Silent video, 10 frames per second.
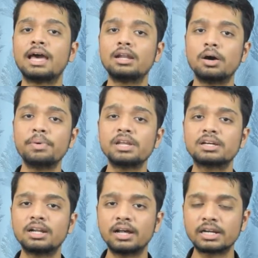an
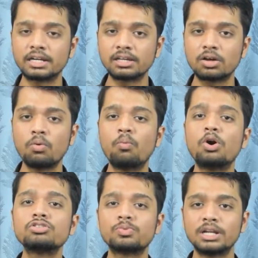American architect,
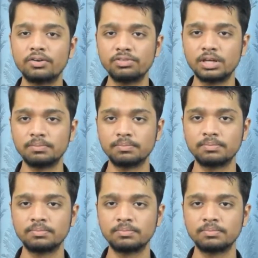was one of them.